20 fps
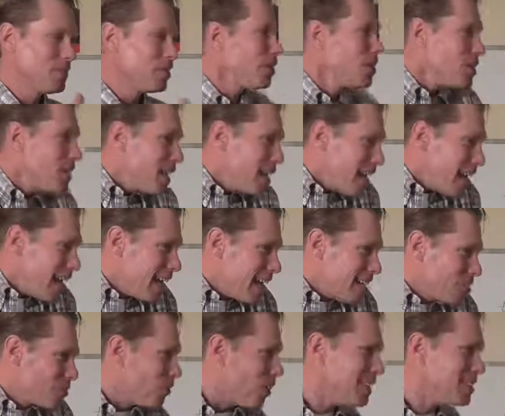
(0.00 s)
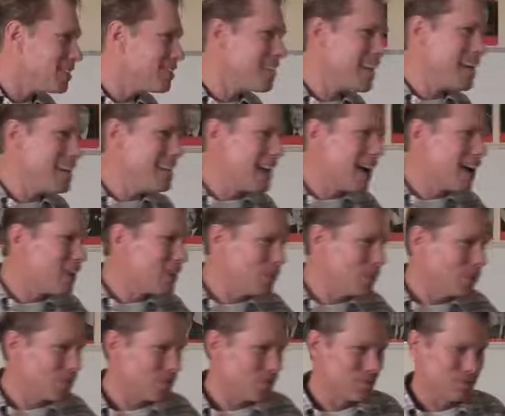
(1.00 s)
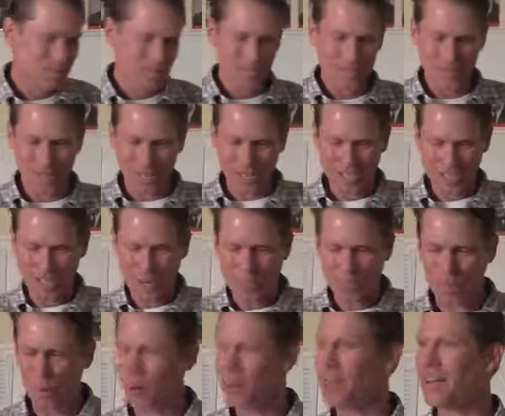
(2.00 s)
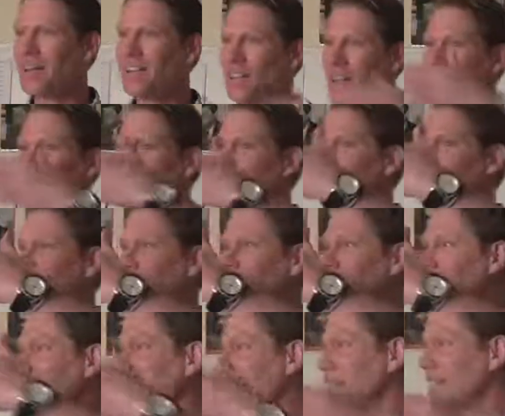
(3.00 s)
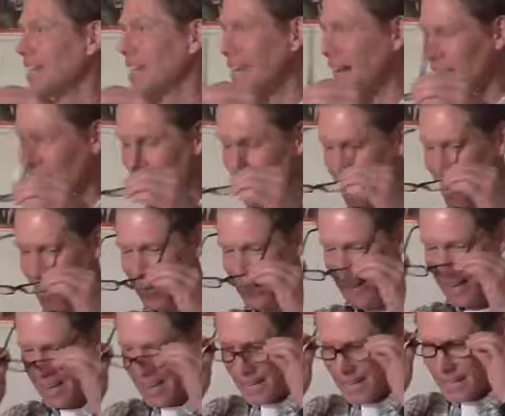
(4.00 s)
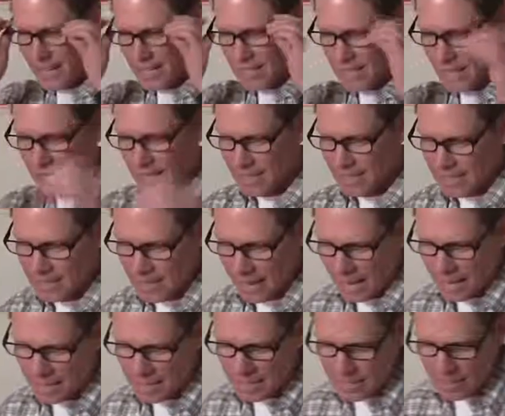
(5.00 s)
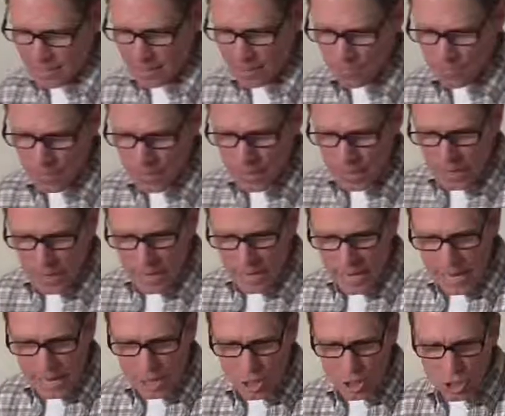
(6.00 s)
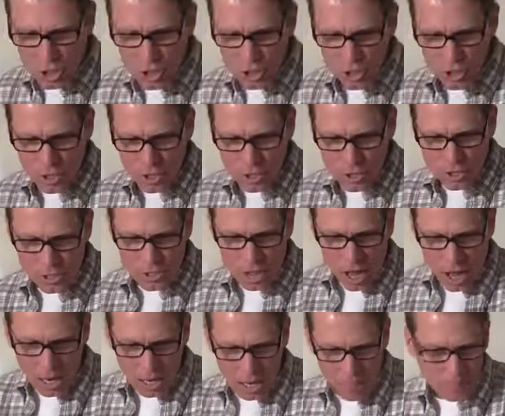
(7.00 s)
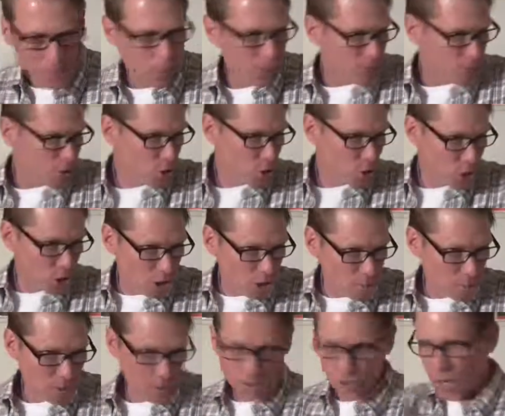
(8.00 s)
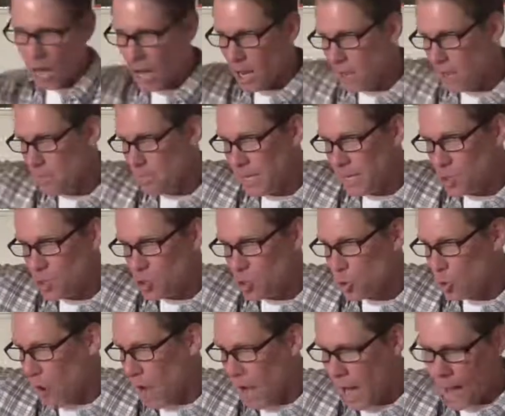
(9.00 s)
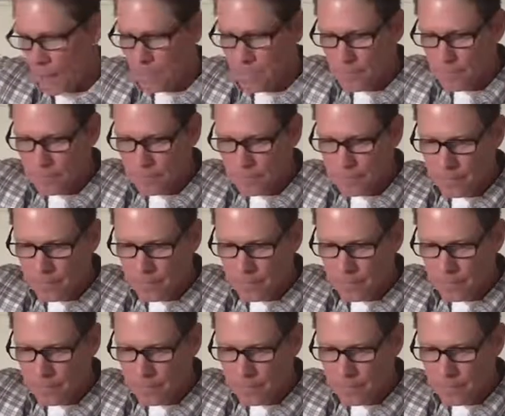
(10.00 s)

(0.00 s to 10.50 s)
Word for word: They're kids. What do they know? Of course, she, now she joins it together in the second stanza each dollop of sherbet, dollop means drop,